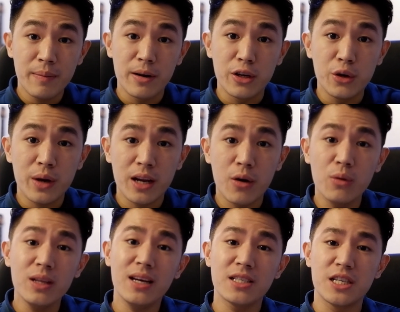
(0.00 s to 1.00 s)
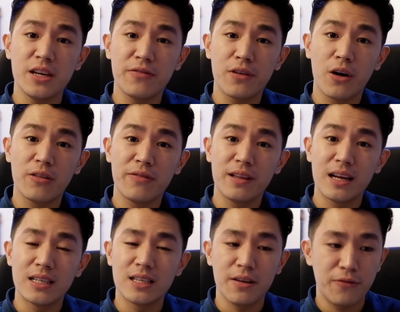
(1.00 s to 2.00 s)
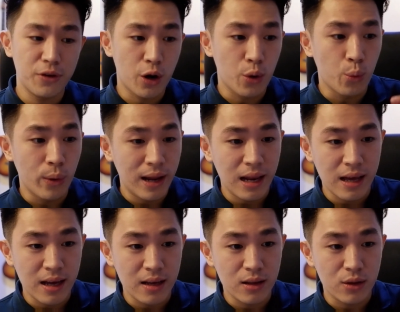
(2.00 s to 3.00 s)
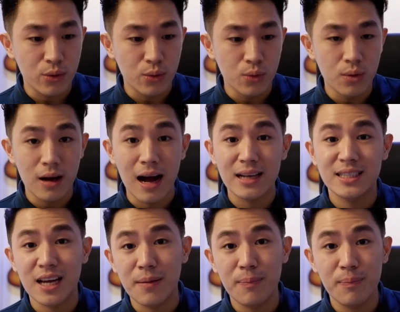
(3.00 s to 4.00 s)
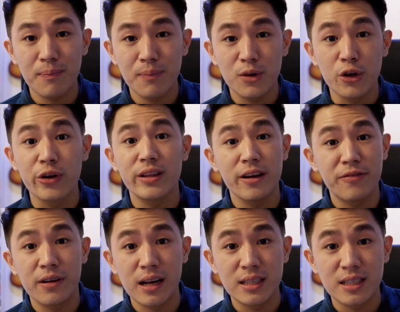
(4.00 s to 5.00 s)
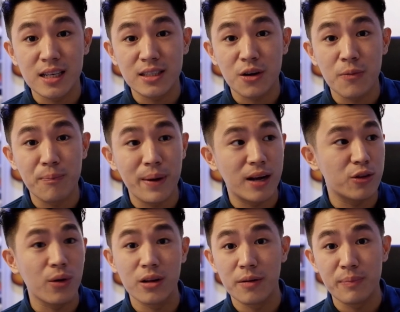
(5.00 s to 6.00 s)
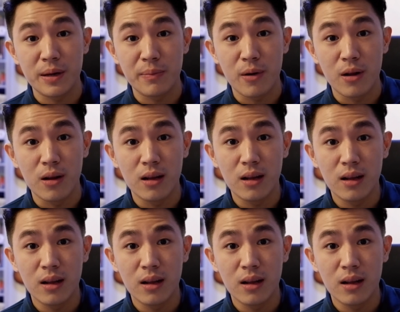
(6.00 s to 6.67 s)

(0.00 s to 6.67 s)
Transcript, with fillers: Remember, you can only achieve confidence if you're willing to accept your differences compared to other people.